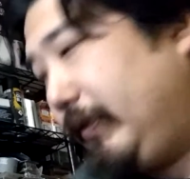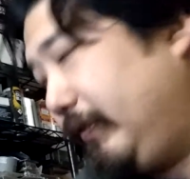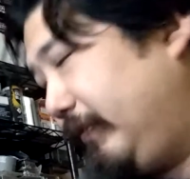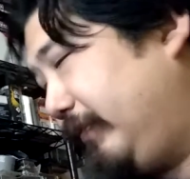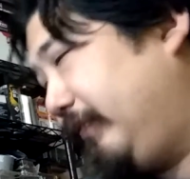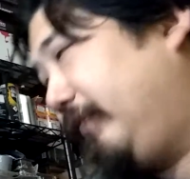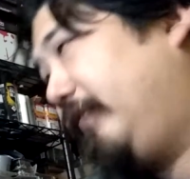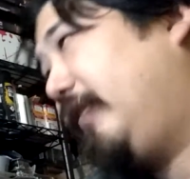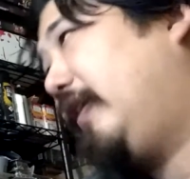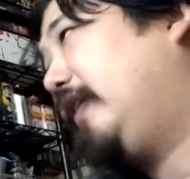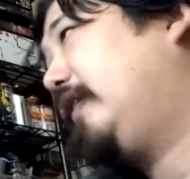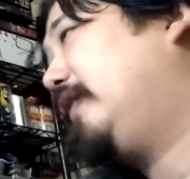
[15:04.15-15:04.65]
In
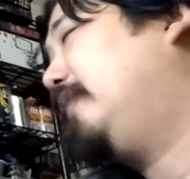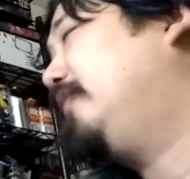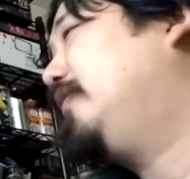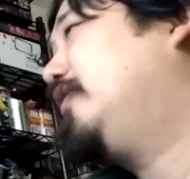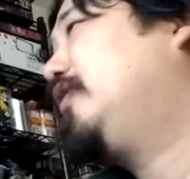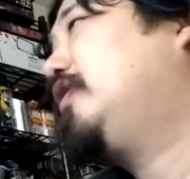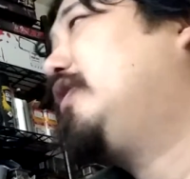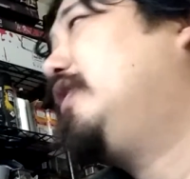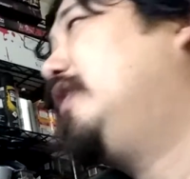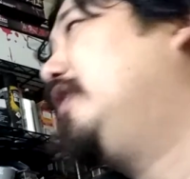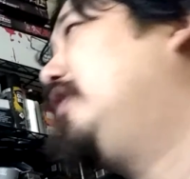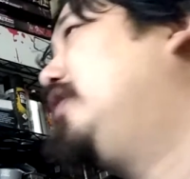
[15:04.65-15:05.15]
fact, I'm
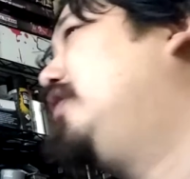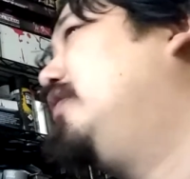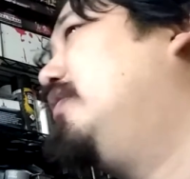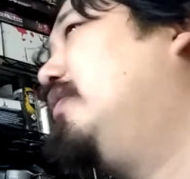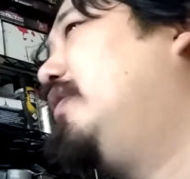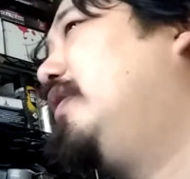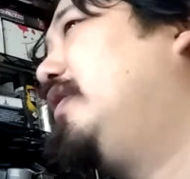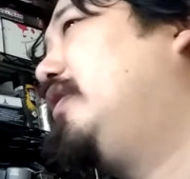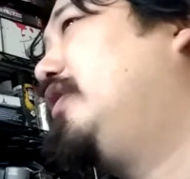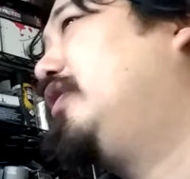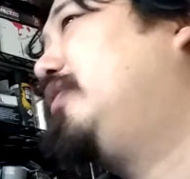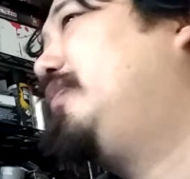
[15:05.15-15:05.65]
just going to do
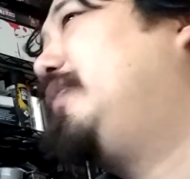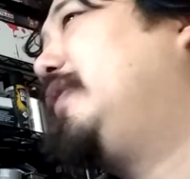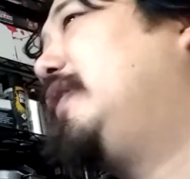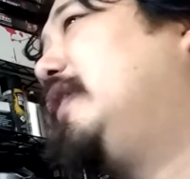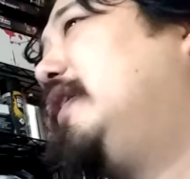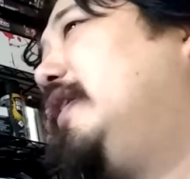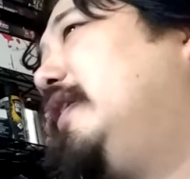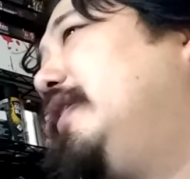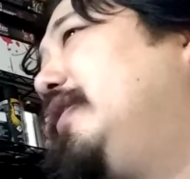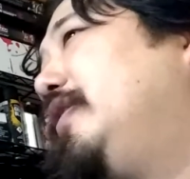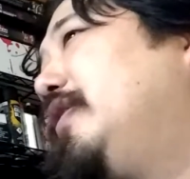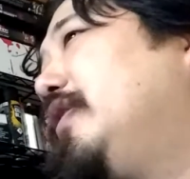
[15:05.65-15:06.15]
it just
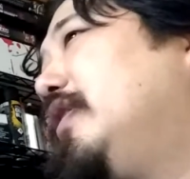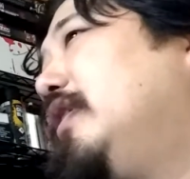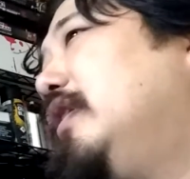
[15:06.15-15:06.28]
because.